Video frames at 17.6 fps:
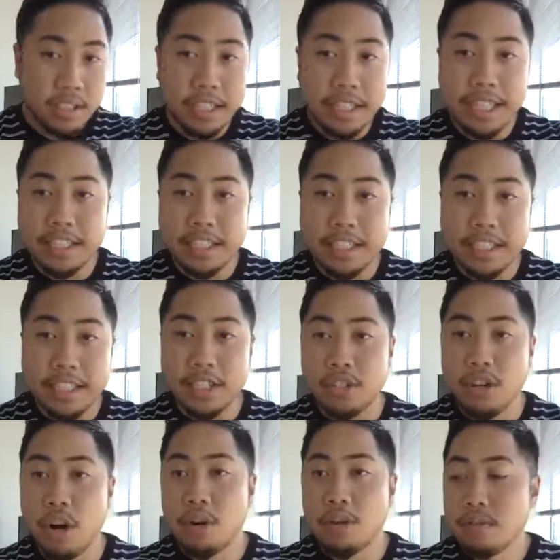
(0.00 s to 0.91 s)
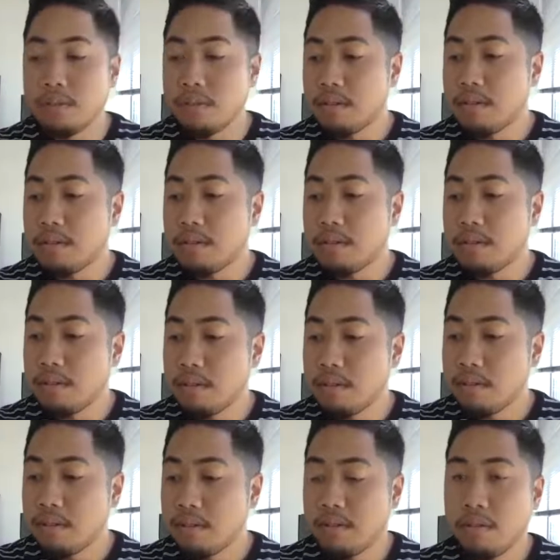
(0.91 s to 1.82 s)
you need to know
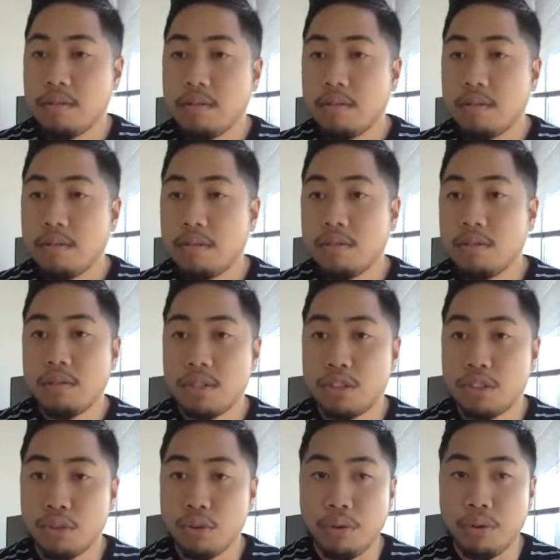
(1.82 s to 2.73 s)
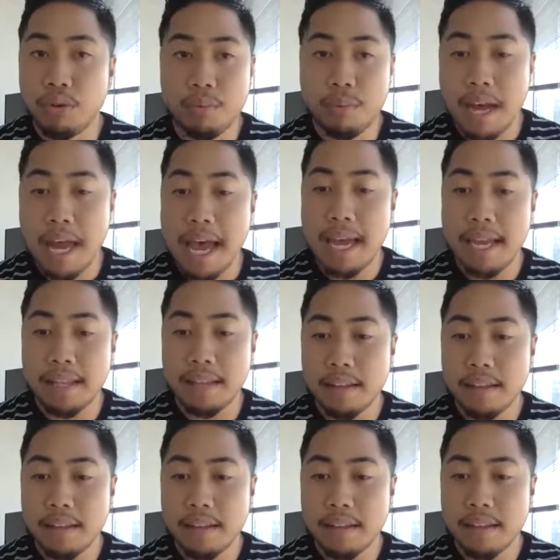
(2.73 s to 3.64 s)
the truth behind
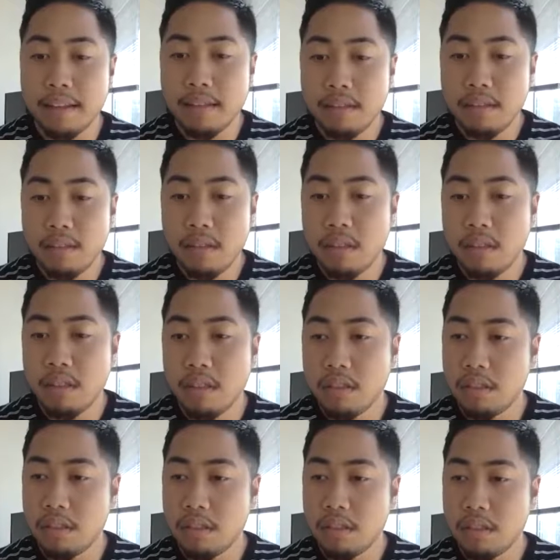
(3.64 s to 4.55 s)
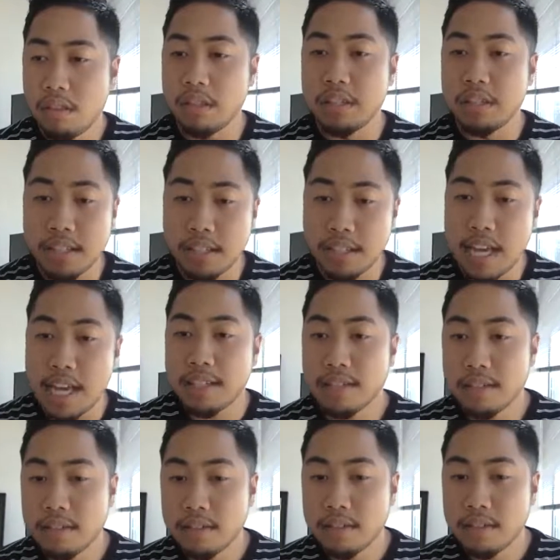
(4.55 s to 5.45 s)

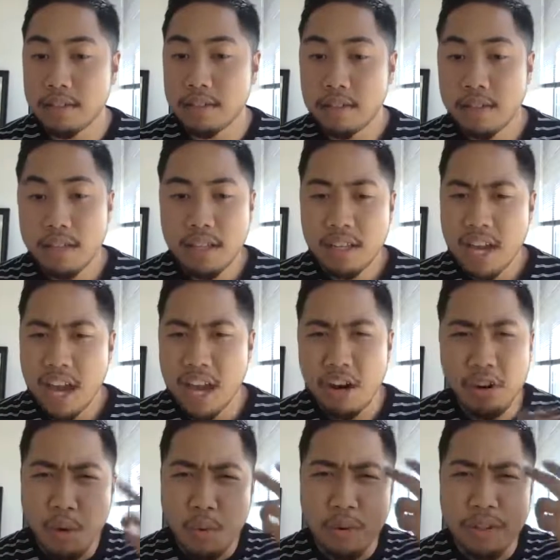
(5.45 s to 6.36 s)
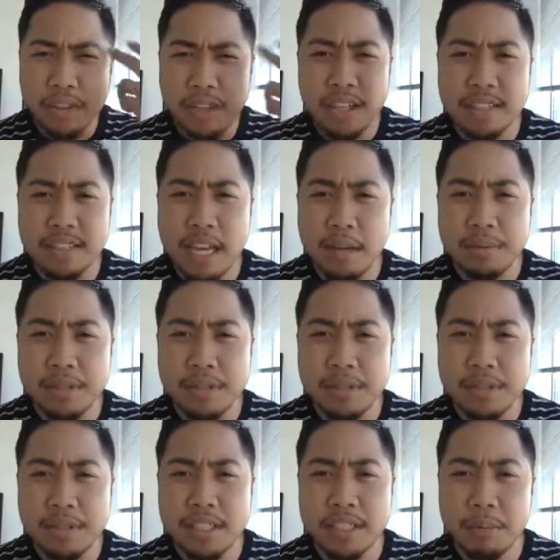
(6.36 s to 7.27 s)
success. I don't know what the
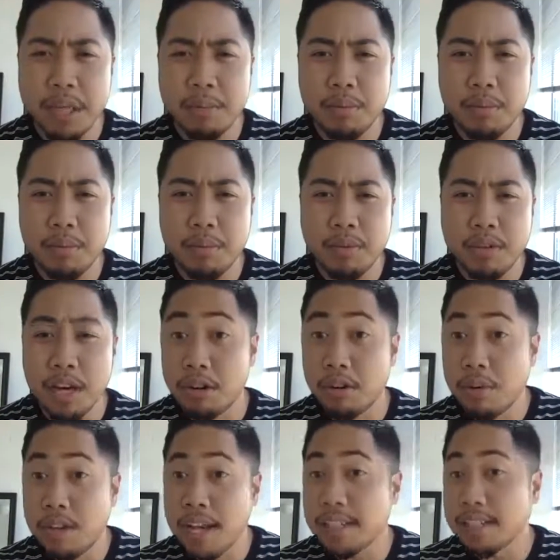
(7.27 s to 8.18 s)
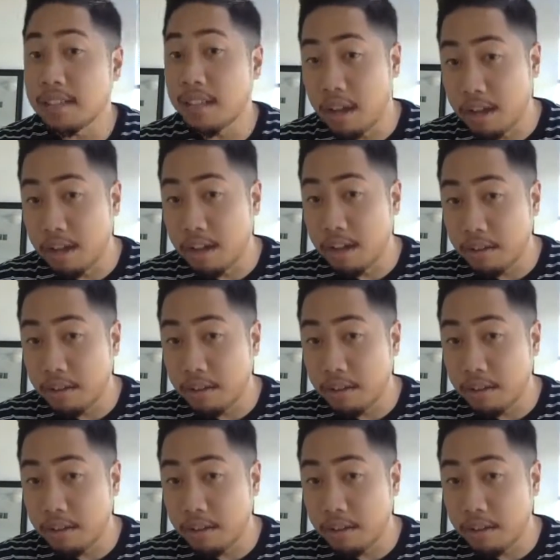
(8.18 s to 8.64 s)
conception is of people. I don't know what you guys thought